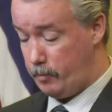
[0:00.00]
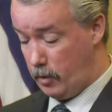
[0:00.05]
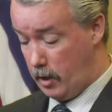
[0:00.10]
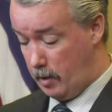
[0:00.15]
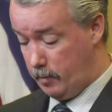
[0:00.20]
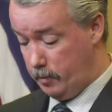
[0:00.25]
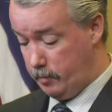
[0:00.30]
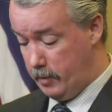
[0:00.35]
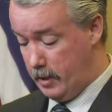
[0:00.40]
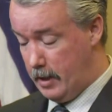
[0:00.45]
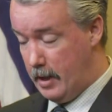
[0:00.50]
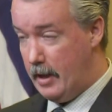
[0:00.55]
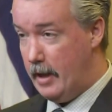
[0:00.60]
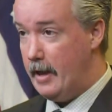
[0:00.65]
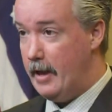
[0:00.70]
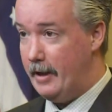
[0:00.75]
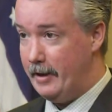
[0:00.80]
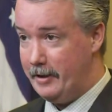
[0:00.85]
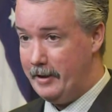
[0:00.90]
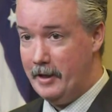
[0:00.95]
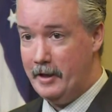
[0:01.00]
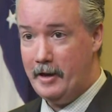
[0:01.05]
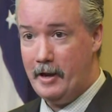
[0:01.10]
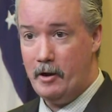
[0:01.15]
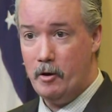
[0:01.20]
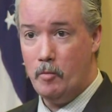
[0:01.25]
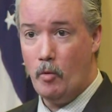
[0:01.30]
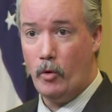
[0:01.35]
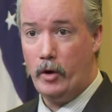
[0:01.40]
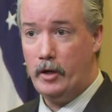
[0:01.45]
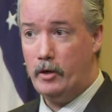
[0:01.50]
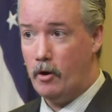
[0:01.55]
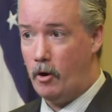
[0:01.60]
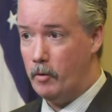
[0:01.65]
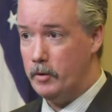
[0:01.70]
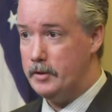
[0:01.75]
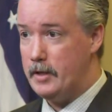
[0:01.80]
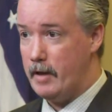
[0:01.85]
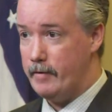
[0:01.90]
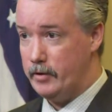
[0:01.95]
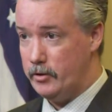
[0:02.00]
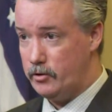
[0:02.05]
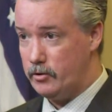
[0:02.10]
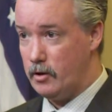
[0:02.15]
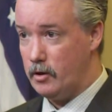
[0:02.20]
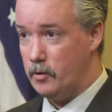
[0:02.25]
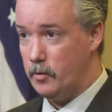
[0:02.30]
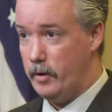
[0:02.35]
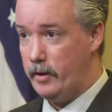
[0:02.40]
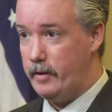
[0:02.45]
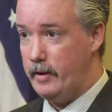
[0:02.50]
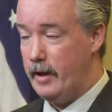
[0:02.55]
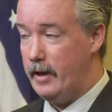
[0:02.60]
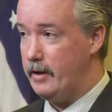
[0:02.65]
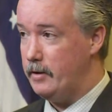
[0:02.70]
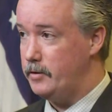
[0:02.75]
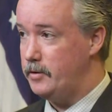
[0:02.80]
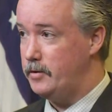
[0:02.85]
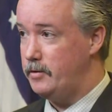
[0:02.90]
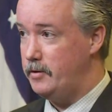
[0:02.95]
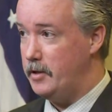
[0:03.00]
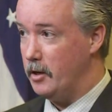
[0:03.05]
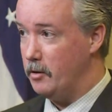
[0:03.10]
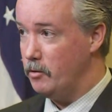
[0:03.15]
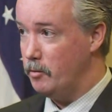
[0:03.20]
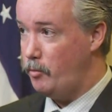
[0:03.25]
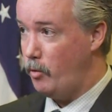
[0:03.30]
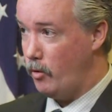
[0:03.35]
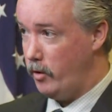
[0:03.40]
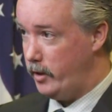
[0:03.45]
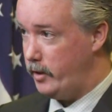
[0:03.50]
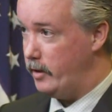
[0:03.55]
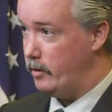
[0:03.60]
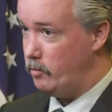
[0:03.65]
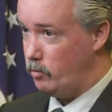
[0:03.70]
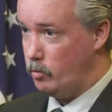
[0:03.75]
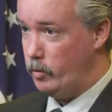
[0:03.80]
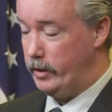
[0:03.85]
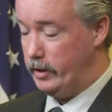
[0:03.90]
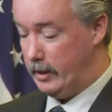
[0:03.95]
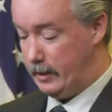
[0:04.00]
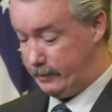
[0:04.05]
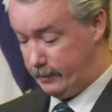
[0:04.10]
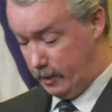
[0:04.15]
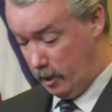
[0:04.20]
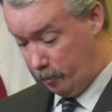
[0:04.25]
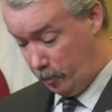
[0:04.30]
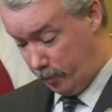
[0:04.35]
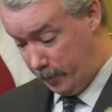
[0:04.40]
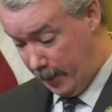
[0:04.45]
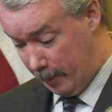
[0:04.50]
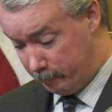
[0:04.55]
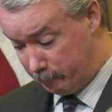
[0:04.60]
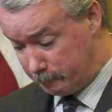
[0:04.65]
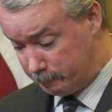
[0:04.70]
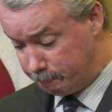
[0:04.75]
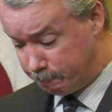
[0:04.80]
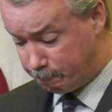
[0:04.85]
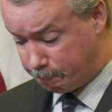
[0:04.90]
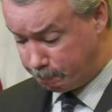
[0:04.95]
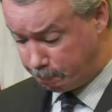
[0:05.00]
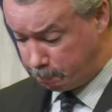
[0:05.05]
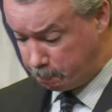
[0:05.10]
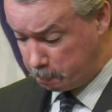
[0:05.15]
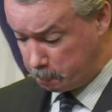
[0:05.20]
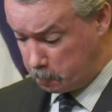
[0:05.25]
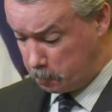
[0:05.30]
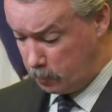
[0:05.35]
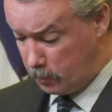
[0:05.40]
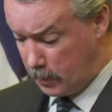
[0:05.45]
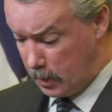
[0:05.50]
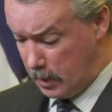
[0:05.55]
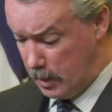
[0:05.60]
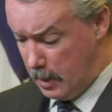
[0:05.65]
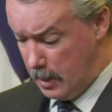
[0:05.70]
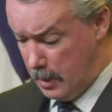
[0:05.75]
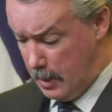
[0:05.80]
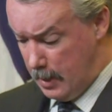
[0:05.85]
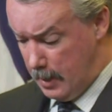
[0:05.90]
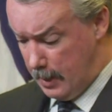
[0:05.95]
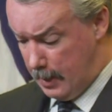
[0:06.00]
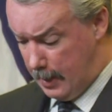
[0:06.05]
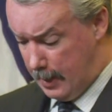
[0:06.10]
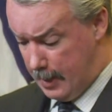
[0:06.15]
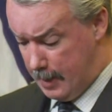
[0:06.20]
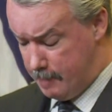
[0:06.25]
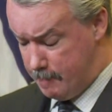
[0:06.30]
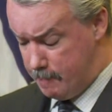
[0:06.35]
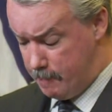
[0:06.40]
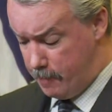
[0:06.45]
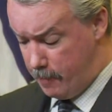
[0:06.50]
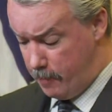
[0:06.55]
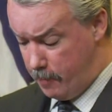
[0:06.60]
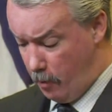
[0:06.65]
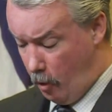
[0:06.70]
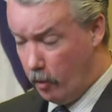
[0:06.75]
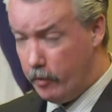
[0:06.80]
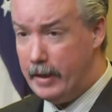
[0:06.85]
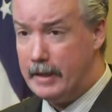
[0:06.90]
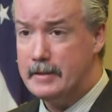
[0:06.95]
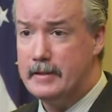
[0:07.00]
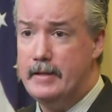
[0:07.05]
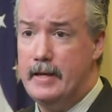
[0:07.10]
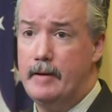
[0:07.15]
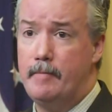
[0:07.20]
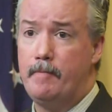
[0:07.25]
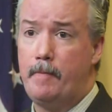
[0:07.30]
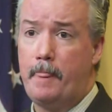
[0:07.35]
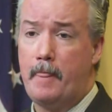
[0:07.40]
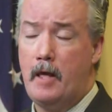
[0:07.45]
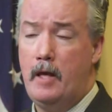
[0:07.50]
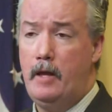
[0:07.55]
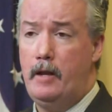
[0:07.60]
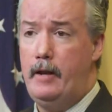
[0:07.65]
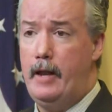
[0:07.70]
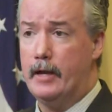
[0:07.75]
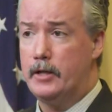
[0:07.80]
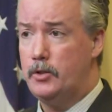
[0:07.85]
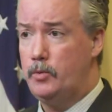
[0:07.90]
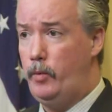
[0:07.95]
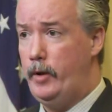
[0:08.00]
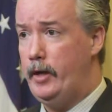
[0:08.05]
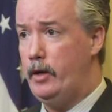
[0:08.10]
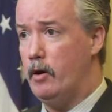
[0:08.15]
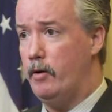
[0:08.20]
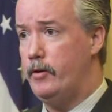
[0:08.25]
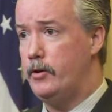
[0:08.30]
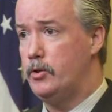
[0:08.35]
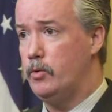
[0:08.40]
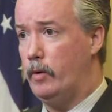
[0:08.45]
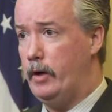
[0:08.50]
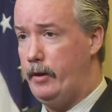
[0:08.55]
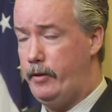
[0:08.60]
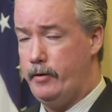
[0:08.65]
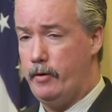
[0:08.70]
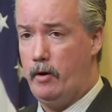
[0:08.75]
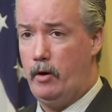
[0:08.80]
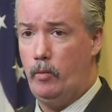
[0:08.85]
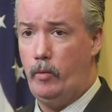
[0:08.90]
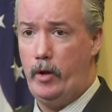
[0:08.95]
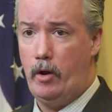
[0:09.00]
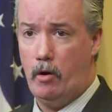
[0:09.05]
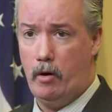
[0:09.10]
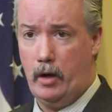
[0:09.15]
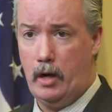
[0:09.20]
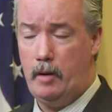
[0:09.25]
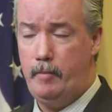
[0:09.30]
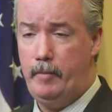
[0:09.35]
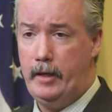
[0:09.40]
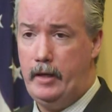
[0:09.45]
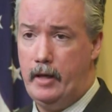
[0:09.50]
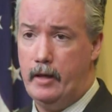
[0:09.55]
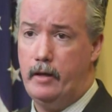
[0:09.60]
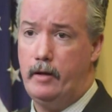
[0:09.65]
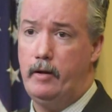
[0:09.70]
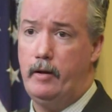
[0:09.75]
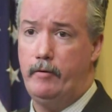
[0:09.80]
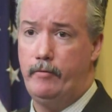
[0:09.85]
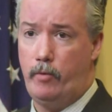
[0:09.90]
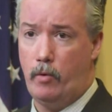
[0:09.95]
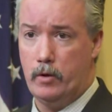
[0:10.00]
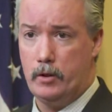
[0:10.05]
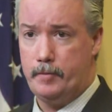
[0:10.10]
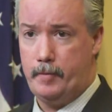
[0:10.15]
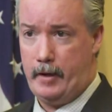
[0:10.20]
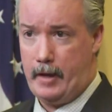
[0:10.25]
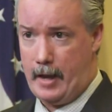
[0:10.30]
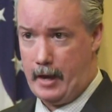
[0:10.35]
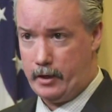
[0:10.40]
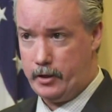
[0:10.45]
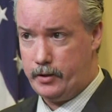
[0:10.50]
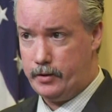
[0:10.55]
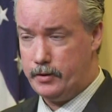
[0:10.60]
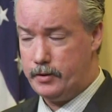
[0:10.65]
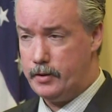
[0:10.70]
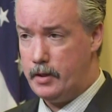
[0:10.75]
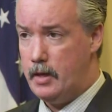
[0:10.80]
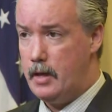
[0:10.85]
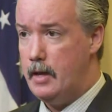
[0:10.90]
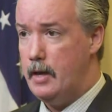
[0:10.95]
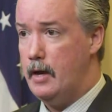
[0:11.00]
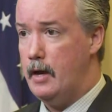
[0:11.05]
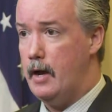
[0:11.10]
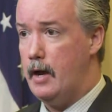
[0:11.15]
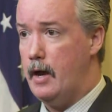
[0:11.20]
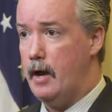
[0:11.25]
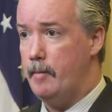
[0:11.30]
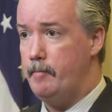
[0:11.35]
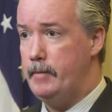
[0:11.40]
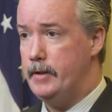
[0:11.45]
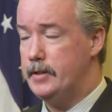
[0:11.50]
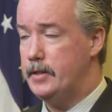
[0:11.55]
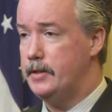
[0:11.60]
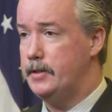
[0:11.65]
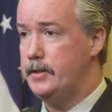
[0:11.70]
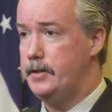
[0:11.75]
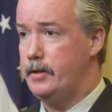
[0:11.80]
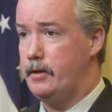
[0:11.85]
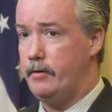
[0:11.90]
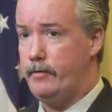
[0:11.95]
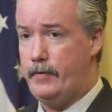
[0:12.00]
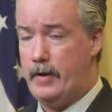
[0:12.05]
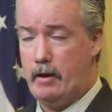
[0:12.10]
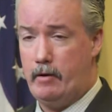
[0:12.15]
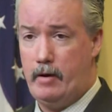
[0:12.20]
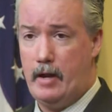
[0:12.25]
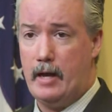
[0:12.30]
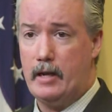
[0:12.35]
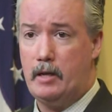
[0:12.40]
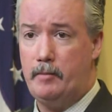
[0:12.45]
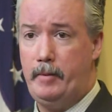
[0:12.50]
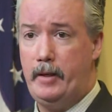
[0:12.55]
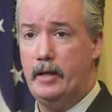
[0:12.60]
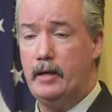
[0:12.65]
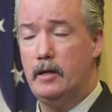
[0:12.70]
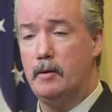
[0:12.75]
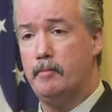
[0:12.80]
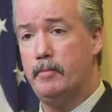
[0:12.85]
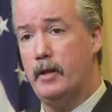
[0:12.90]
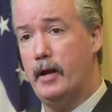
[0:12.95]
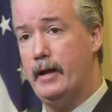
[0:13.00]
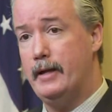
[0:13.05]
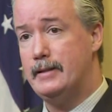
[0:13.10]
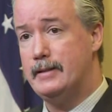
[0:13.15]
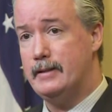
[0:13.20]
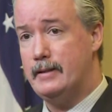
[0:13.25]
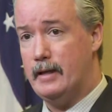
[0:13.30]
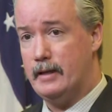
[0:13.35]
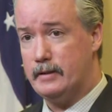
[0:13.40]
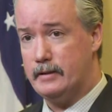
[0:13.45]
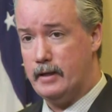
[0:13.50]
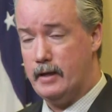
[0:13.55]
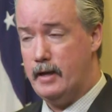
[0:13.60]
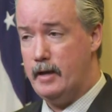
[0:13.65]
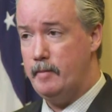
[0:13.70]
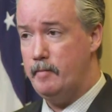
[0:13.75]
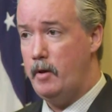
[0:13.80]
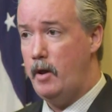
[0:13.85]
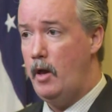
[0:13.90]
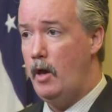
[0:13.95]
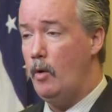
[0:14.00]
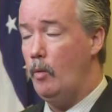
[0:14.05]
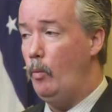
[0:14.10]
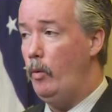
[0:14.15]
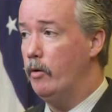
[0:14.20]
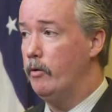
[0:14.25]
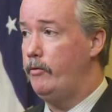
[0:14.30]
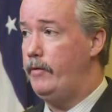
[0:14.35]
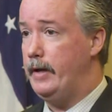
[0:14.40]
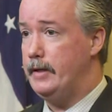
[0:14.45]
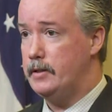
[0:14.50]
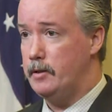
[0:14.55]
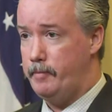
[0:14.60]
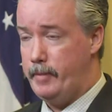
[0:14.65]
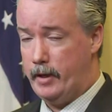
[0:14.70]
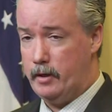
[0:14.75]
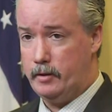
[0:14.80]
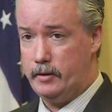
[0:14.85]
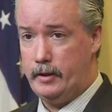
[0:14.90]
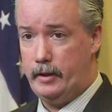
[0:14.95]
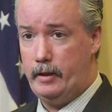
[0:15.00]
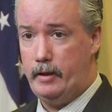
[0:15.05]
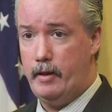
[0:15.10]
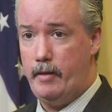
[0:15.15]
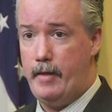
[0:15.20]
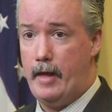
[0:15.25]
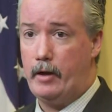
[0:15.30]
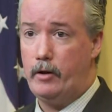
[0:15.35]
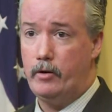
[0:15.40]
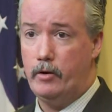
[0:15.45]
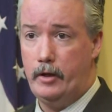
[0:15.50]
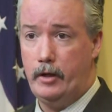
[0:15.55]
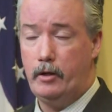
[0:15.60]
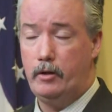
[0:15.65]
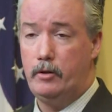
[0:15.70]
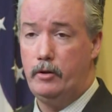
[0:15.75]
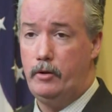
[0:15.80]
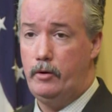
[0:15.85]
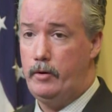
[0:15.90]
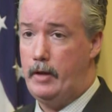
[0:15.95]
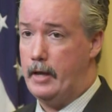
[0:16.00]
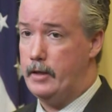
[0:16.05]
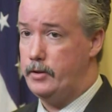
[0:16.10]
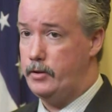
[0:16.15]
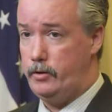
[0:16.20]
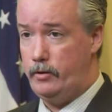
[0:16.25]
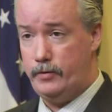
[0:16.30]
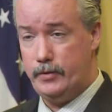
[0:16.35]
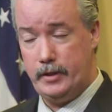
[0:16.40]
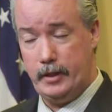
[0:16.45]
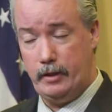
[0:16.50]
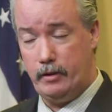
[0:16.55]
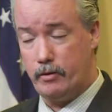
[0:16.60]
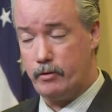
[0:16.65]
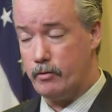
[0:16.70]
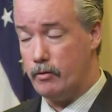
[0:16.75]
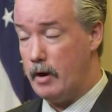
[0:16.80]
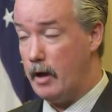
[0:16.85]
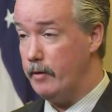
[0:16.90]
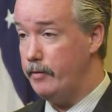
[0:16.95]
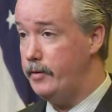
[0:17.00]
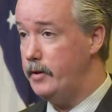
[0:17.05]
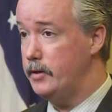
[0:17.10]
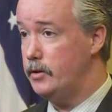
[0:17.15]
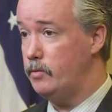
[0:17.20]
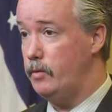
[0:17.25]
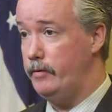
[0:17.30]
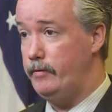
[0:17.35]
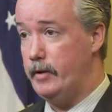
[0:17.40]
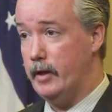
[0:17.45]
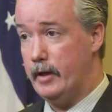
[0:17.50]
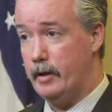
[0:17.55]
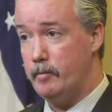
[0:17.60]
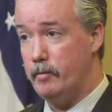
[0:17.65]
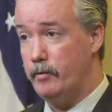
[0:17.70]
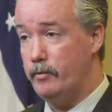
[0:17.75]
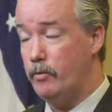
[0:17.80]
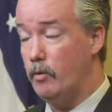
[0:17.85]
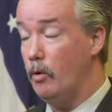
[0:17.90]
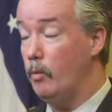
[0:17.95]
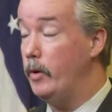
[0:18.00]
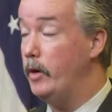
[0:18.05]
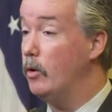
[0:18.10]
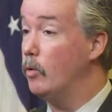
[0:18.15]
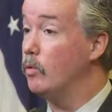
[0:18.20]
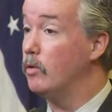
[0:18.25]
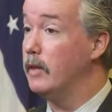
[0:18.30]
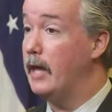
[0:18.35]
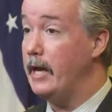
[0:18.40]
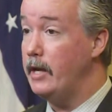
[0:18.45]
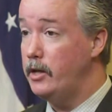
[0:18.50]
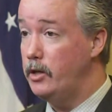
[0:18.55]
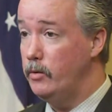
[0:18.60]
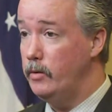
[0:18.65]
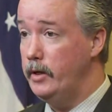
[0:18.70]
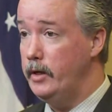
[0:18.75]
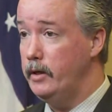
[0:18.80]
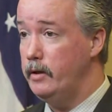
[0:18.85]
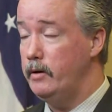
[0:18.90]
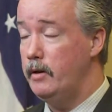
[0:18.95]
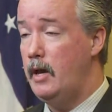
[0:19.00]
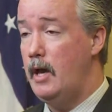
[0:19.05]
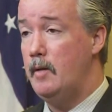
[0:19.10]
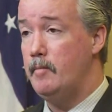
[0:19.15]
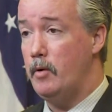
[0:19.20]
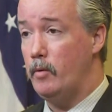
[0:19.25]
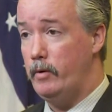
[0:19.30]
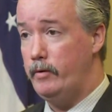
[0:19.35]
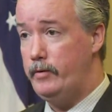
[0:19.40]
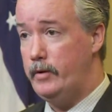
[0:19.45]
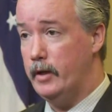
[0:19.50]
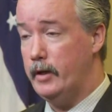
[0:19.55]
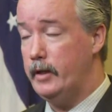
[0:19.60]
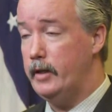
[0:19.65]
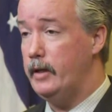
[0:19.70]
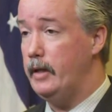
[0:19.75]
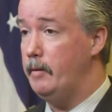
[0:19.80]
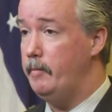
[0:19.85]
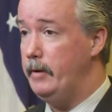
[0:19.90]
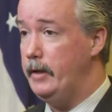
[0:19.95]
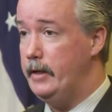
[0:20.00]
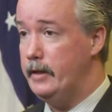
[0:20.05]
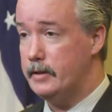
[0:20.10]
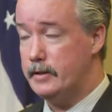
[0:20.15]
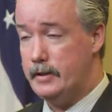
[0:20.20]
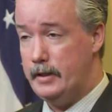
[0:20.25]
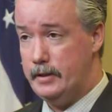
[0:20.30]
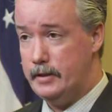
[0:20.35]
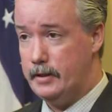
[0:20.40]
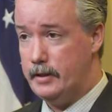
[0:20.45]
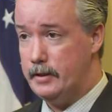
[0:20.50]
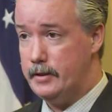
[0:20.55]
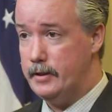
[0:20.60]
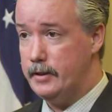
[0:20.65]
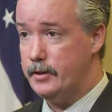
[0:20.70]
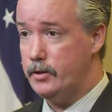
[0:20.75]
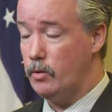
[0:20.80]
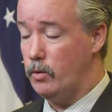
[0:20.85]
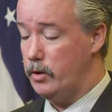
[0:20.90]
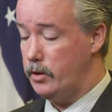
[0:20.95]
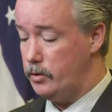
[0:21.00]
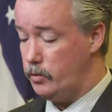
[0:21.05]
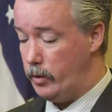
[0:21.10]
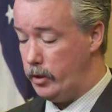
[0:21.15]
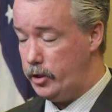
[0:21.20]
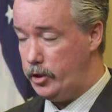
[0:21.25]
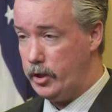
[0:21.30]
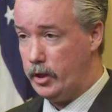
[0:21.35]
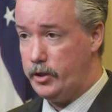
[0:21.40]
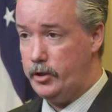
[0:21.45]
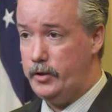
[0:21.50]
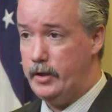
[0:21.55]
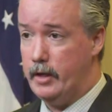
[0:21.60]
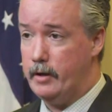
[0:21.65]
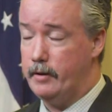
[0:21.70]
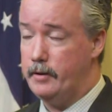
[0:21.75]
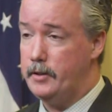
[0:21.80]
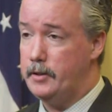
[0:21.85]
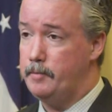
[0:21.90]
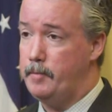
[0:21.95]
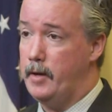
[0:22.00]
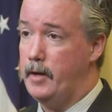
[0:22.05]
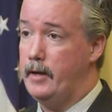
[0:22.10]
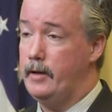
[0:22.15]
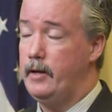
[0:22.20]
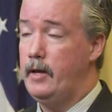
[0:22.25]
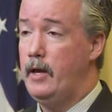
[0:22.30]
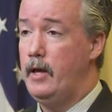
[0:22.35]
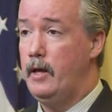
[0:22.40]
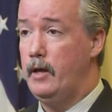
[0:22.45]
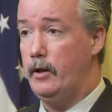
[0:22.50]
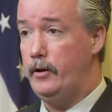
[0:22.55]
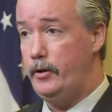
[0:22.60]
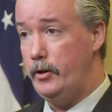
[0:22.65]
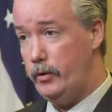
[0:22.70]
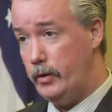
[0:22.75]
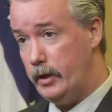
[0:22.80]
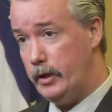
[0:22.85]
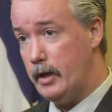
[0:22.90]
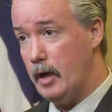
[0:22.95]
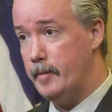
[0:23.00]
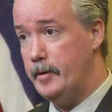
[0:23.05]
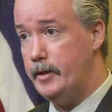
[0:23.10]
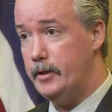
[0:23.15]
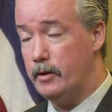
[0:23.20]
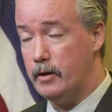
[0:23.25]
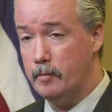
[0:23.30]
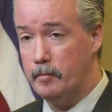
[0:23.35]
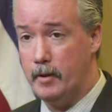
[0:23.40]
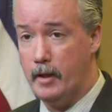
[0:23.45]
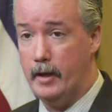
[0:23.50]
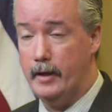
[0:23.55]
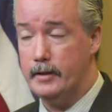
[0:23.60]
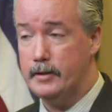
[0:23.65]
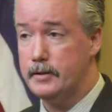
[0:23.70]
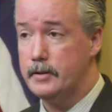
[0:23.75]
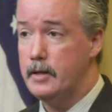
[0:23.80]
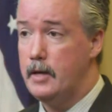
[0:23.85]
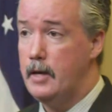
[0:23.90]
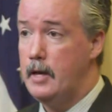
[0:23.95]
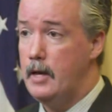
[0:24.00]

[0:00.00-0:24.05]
problem. And again, I know Morning Call was having struggle with that, as Doug reported, and we'd like to help them out. Um, all that said, Next week on the 23rd, we are going to begin enforcement actions. Uh, businesses that are found not to be in compliance at that time will face a penalty. That could include, as you've seen throughout this, we've done it before. We don't like doing it, but we've done it. Immediate cease and desist orders. We shut you down on the spot until you can come into compliance.